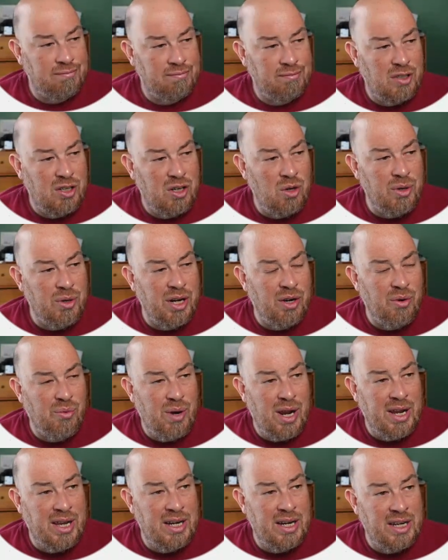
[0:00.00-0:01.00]
You don't get a
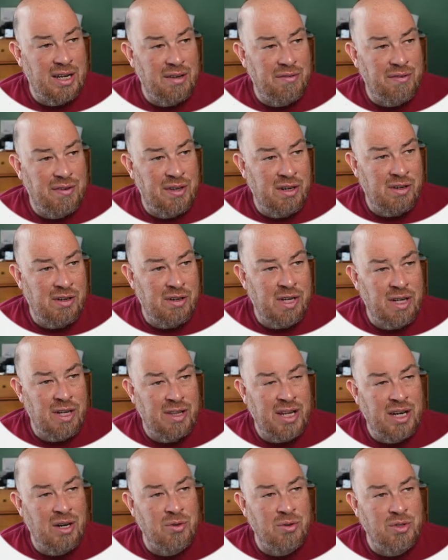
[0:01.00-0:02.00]
reckoning of here.
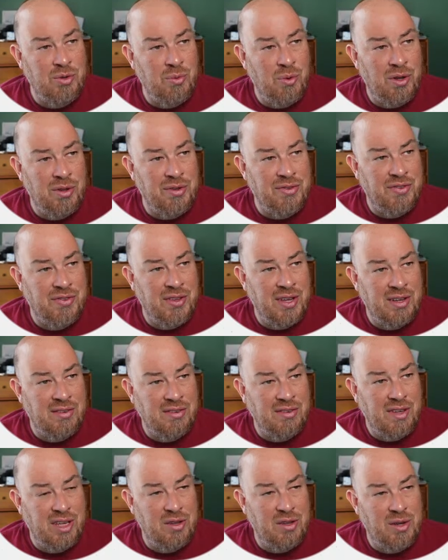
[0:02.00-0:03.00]
They don't do one of those things
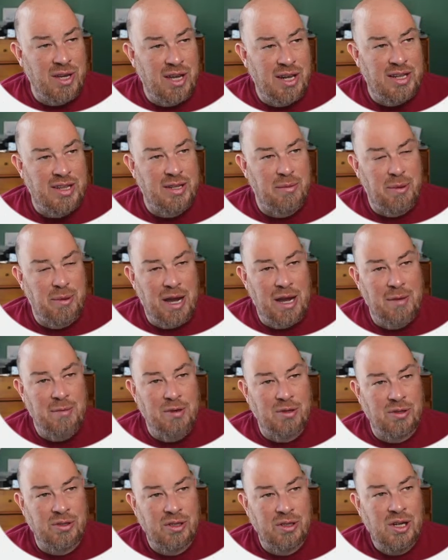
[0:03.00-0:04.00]
like you get in the
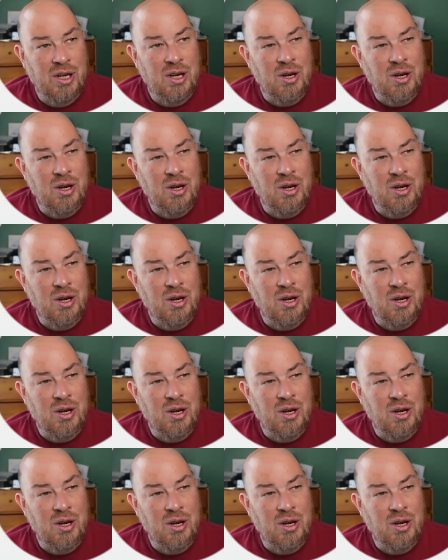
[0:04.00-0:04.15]
Bible